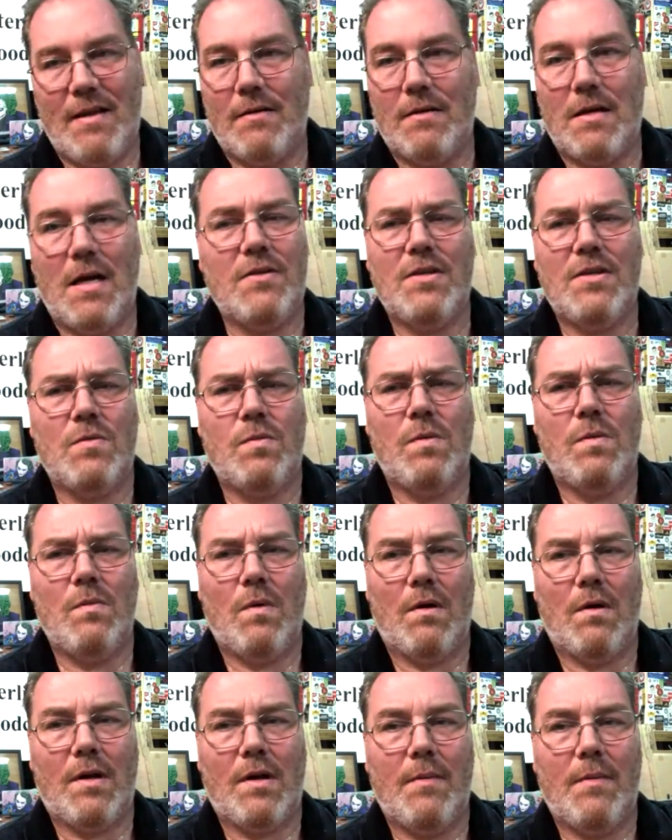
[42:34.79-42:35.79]
not just
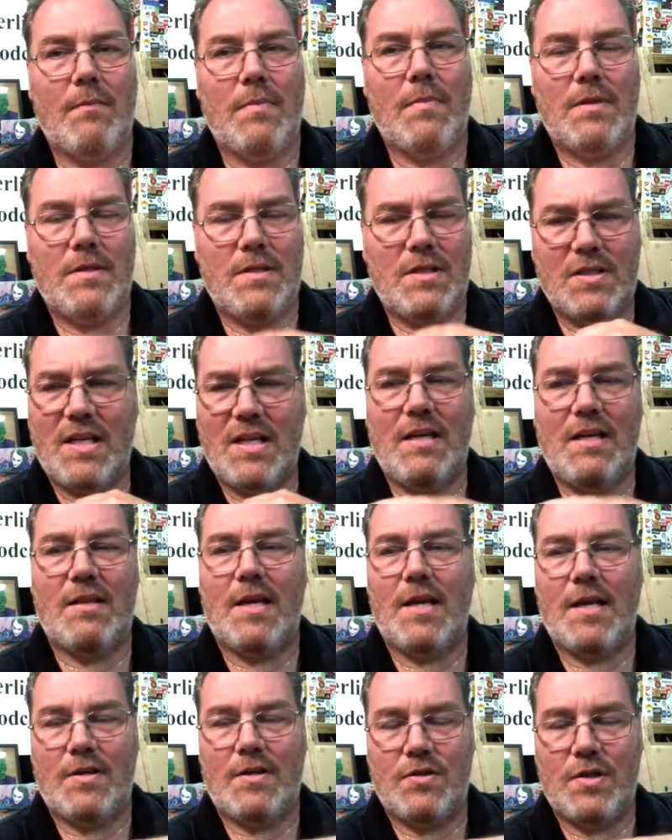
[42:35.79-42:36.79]
woodworking, just anything
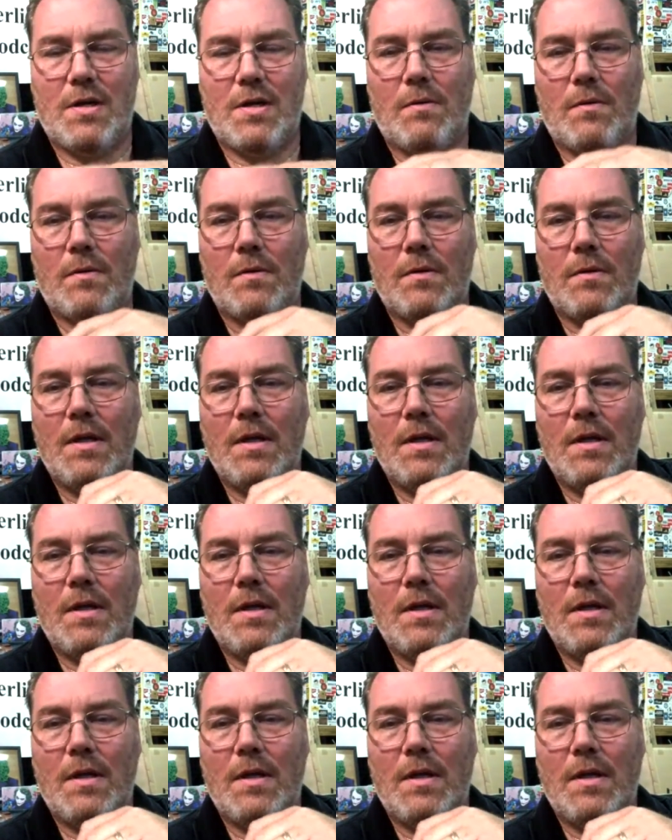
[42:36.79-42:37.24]
in general,